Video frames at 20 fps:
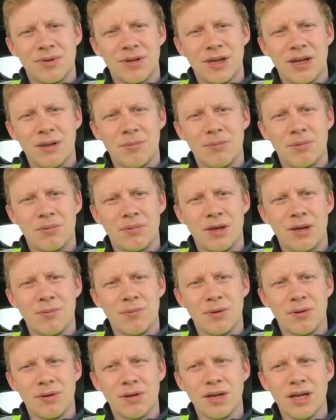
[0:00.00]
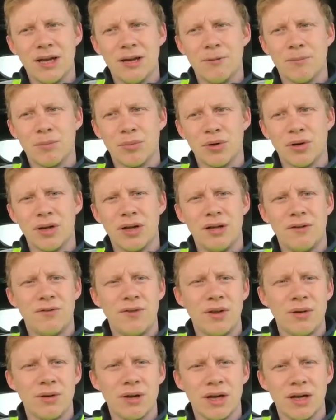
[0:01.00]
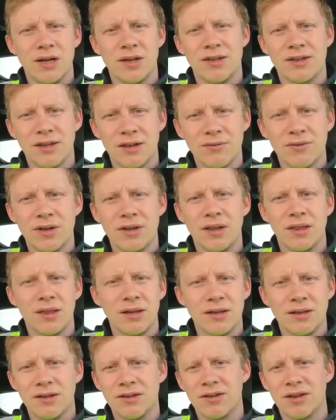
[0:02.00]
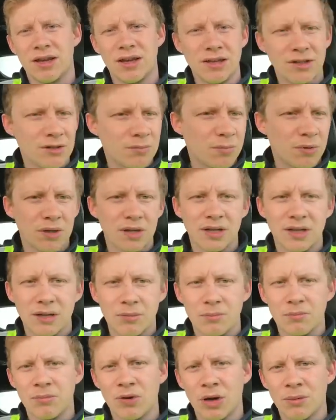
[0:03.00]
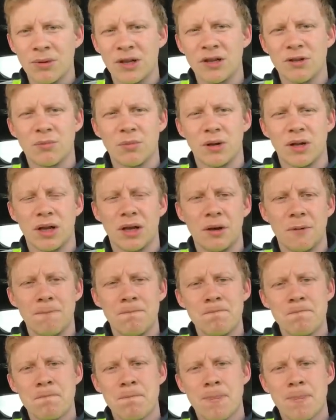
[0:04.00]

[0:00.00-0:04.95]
keep a lookout. But if you guys have anything to say, just put it in the comments below.